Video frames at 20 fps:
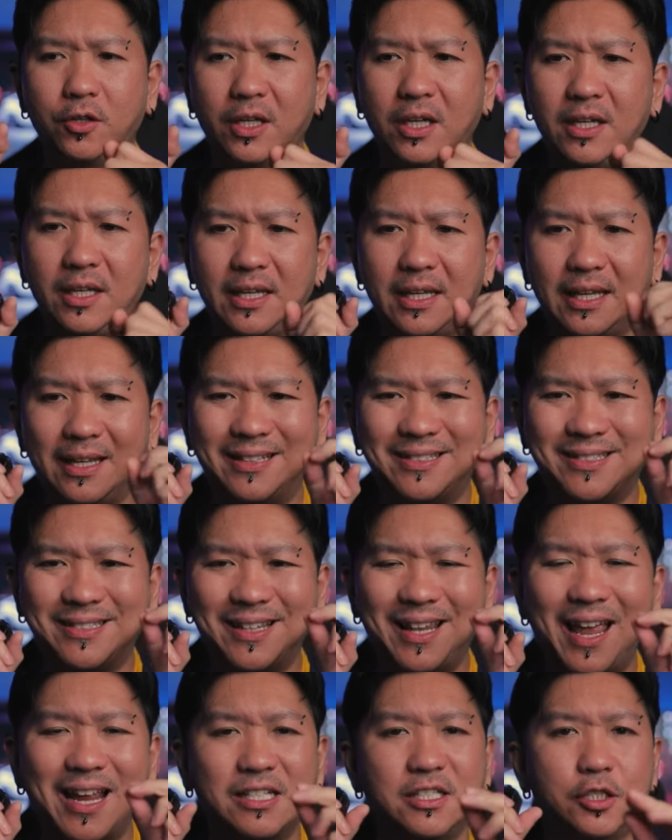okay? It's
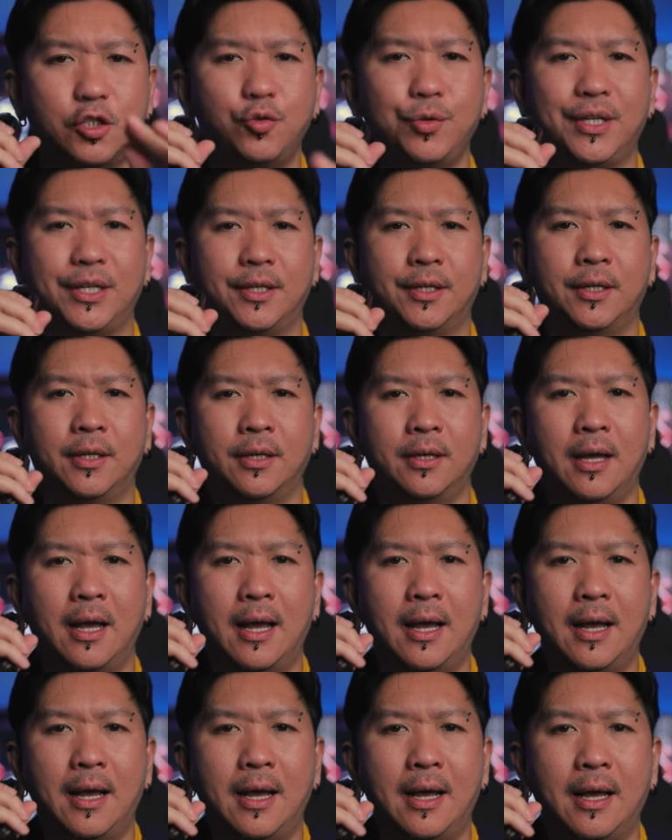less sweet.
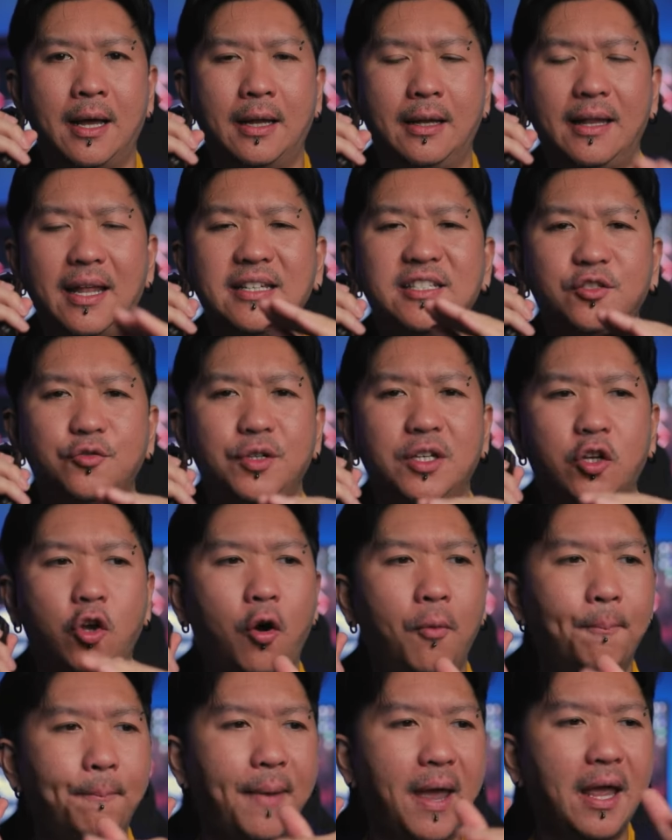Ah, less sweet
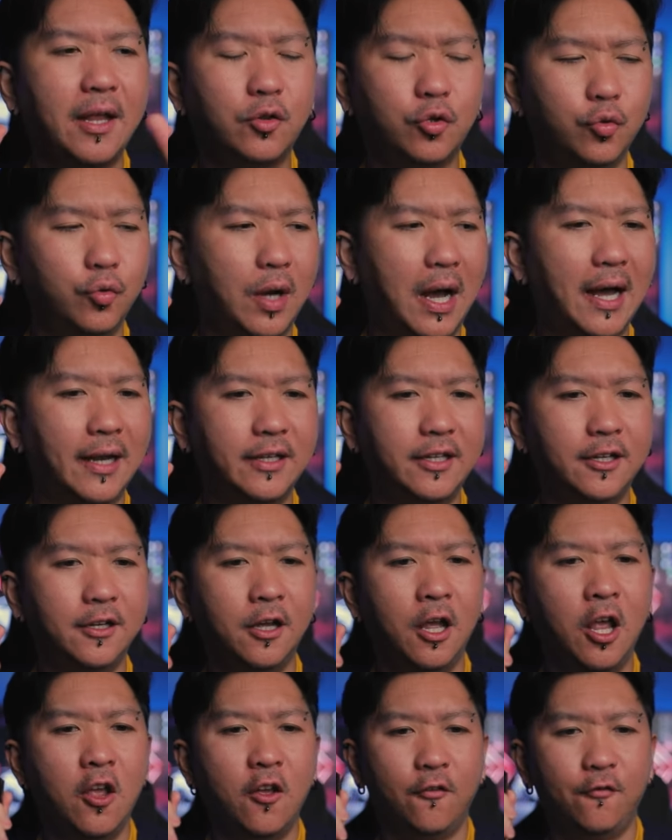compared to
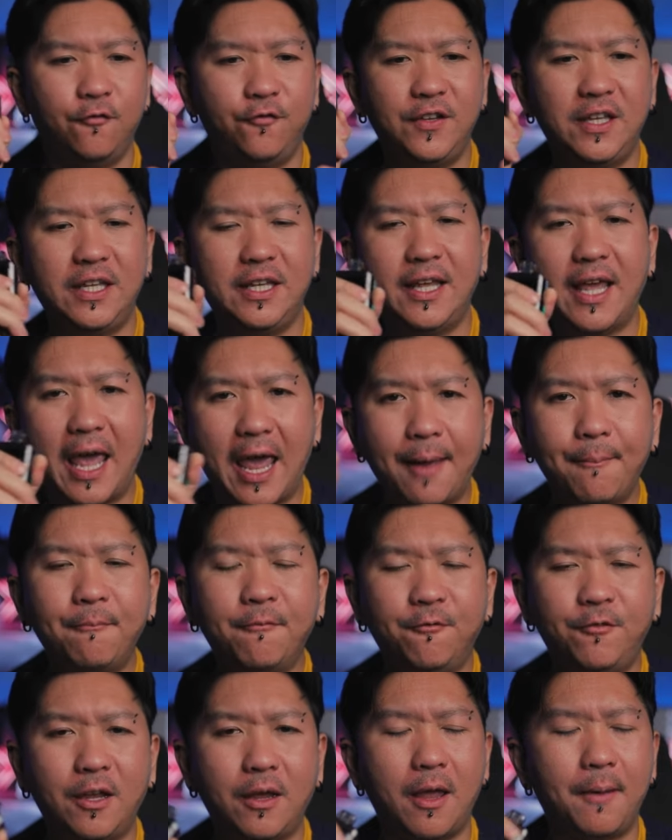other V E M,
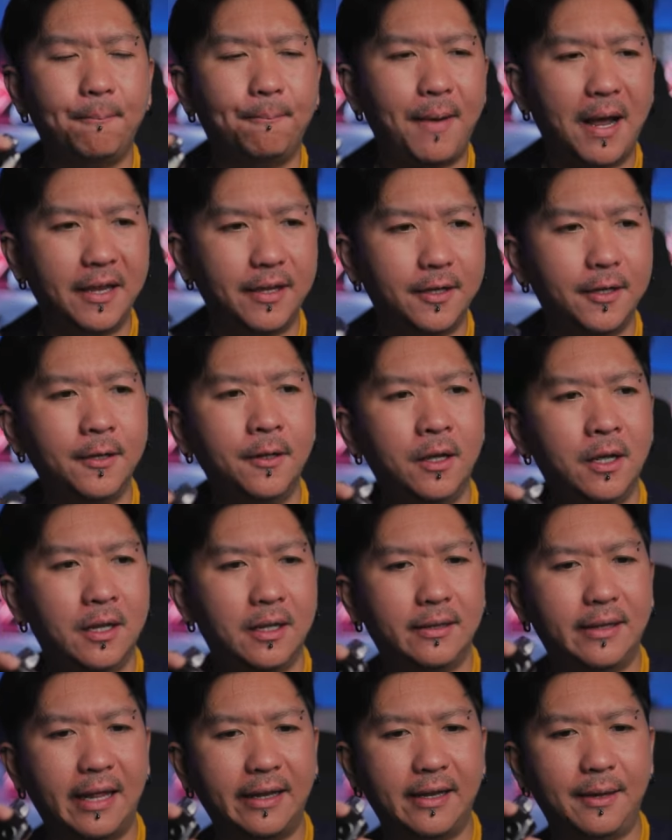Vape Empire,
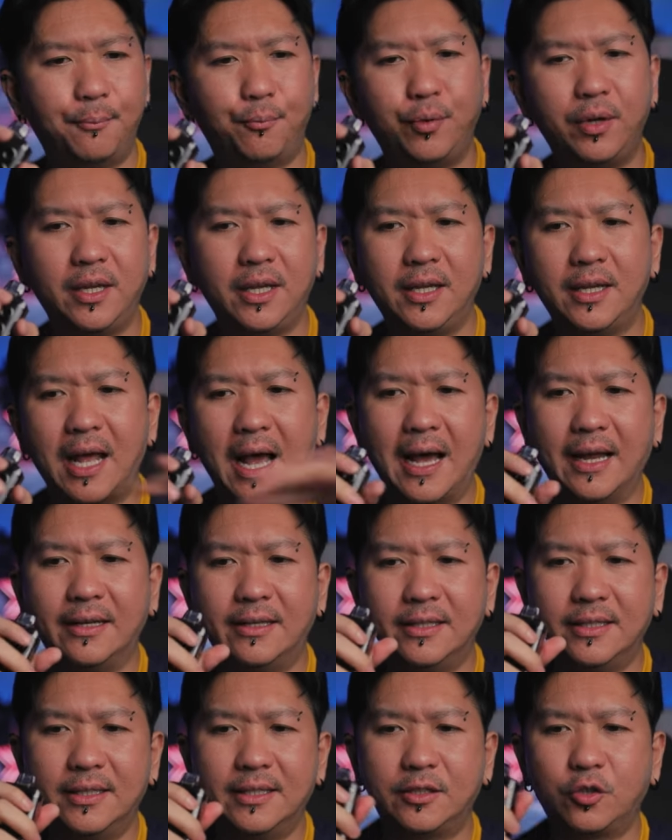that they bring in
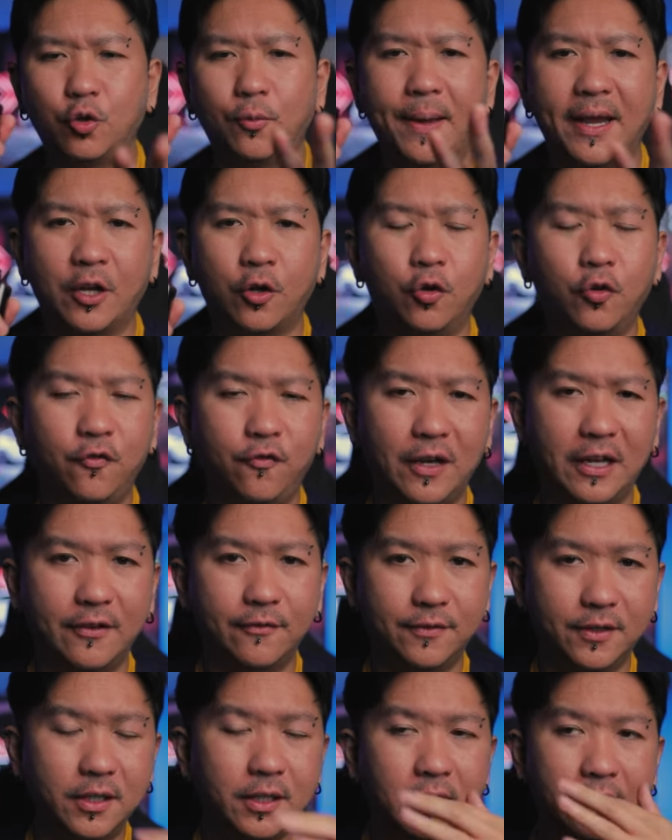other tobacco
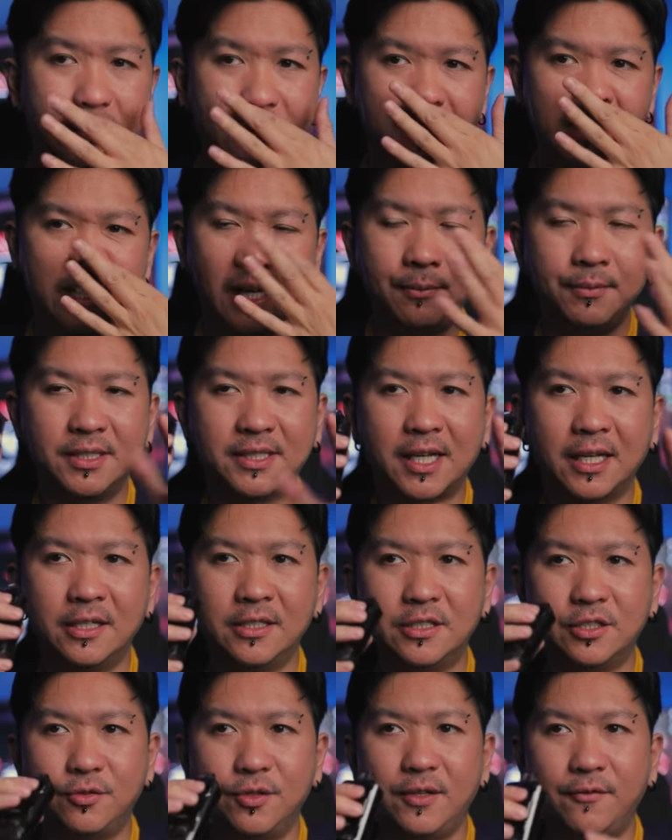flavor. Some is kind
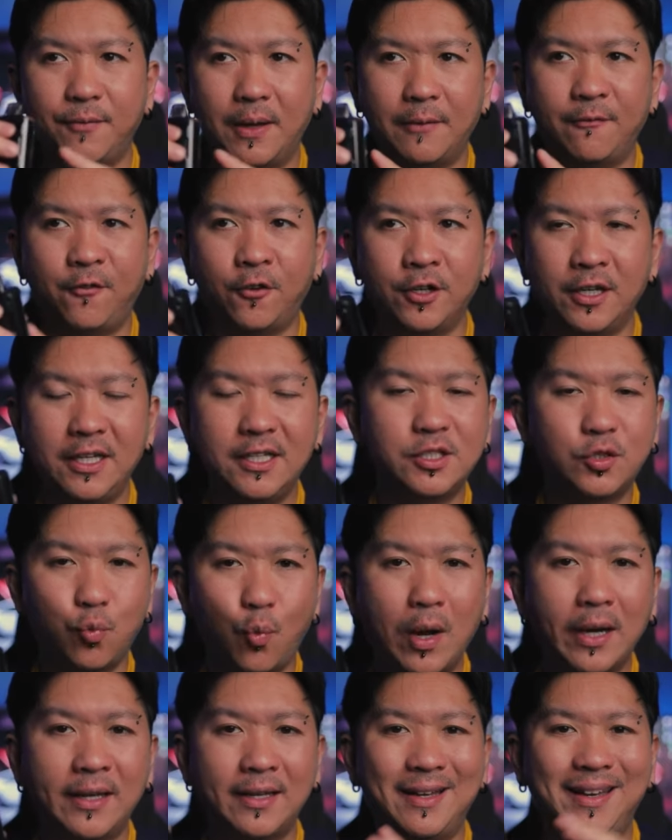of sweet, but for this
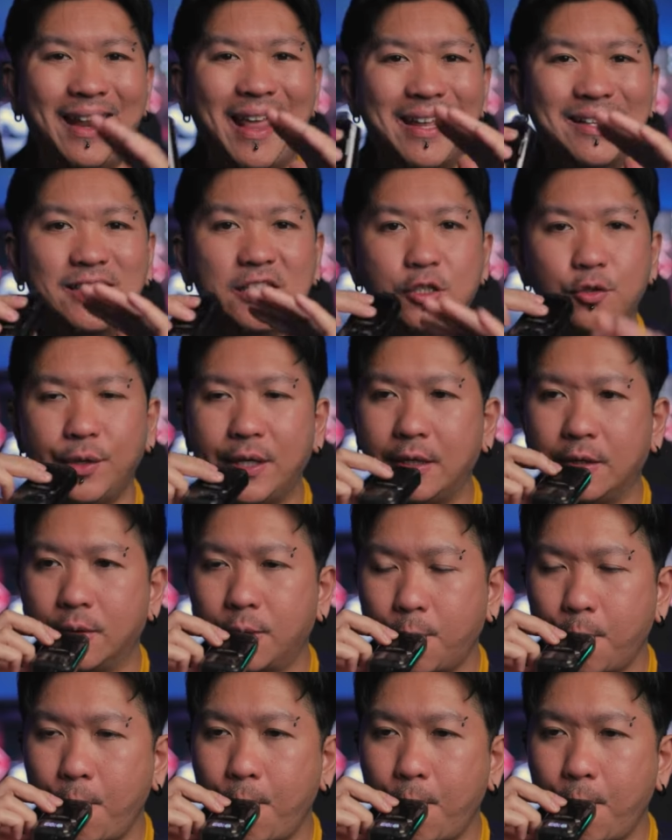one, less sweet.